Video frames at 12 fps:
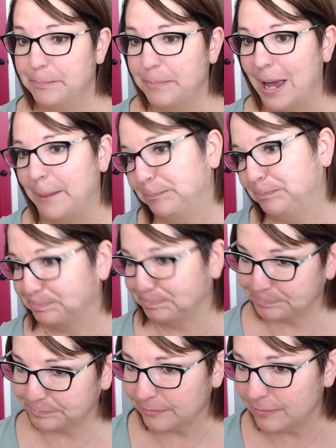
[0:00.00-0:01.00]
but
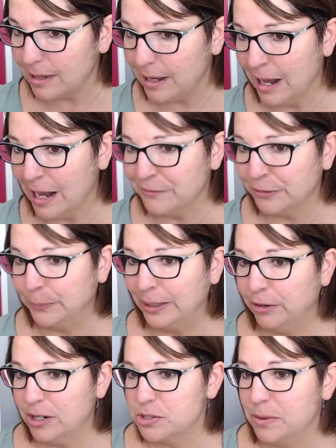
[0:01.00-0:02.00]
not everyone
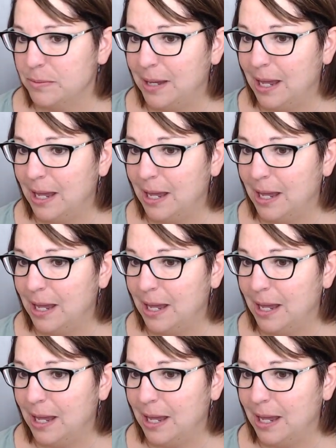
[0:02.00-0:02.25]
agrees with